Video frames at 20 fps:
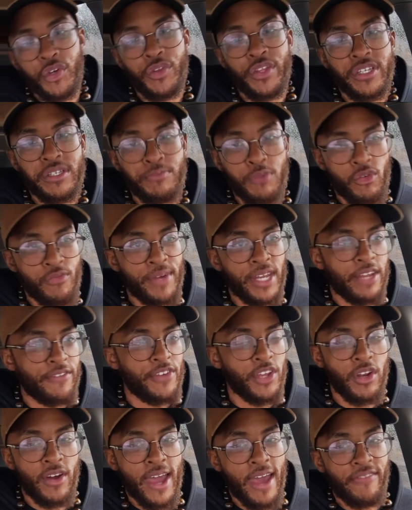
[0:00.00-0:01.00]
do this movement
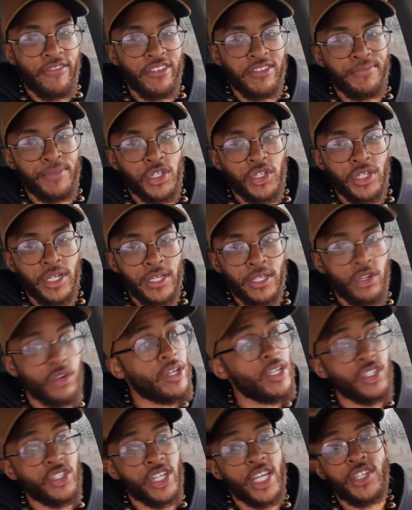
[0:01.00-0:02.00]
if you don't have this machine. You
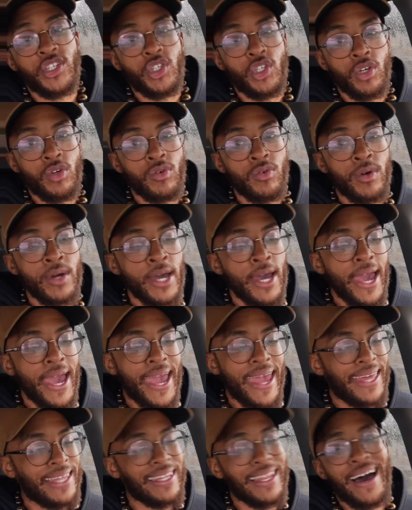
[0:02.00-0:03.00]
can just do
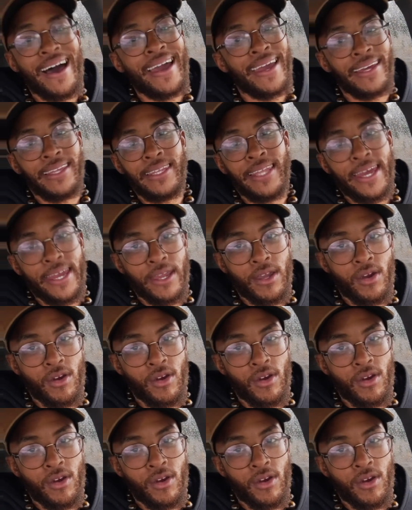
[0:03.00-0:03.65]
a lying leg